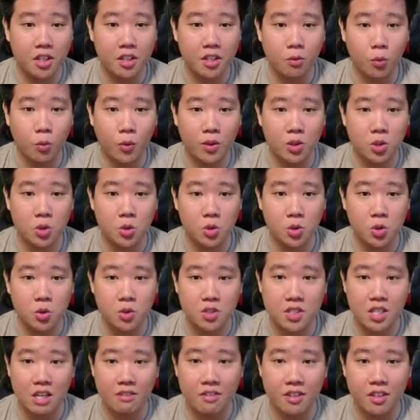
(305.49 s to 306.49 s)

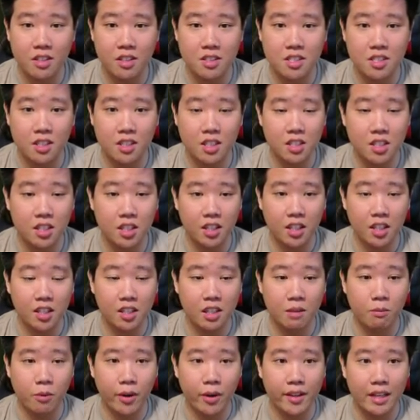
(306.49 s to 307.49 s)
1227 is the leading
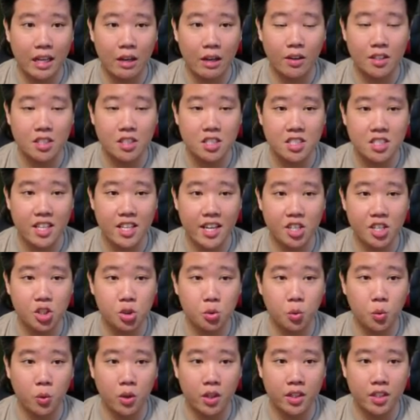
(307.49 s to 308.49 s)
kingdom right now on stage
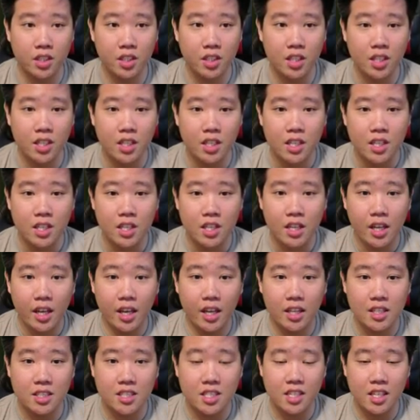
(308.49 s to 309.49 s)
one.
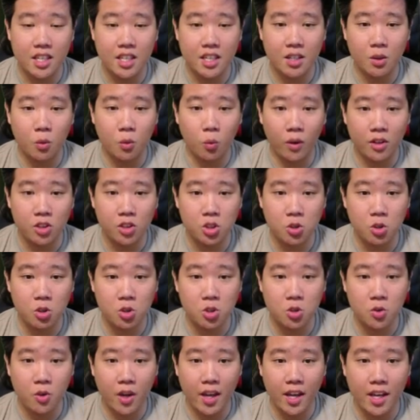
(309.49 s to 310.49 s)
And then
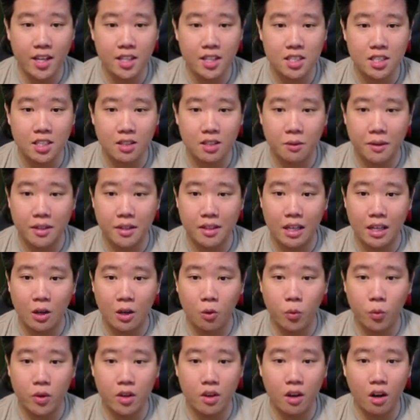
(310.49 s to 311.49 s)
1228, right now
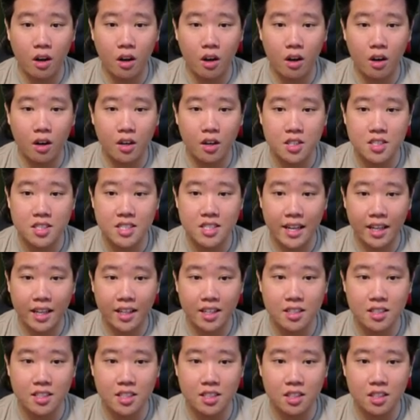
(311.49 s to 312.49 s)
we are
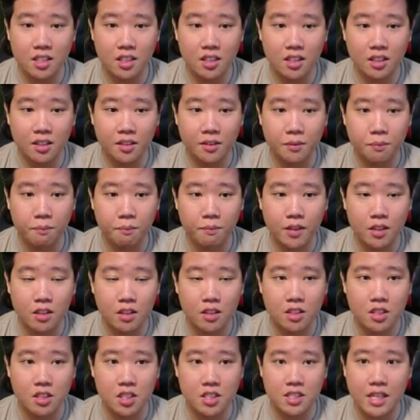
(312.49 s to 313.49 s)
second in here
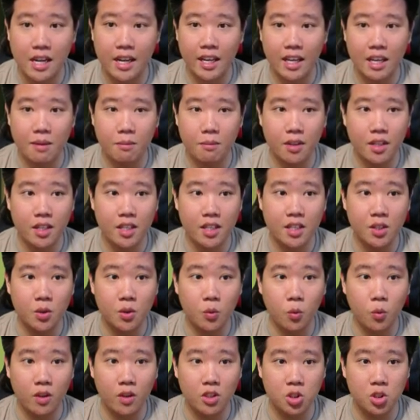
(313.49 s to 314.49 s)
because I am
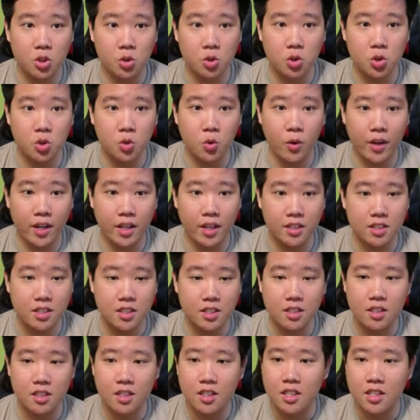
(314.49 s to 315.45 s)
in 1228.